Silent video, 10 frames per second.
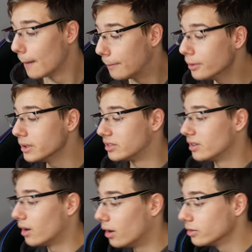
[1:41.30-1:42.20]
put it
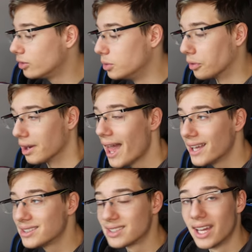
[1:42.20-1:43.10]
onto your
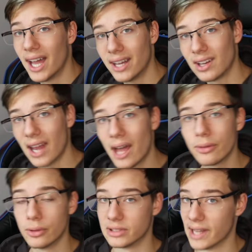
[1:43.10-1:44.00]
legs, and allow
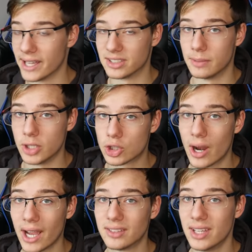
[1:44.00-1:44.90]
those legs to be
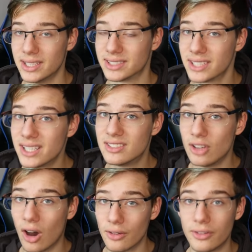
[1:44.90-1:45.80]
tracked in
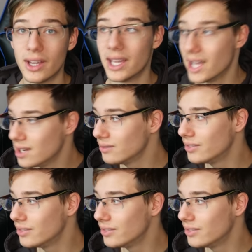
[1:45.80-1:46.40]
6DOF in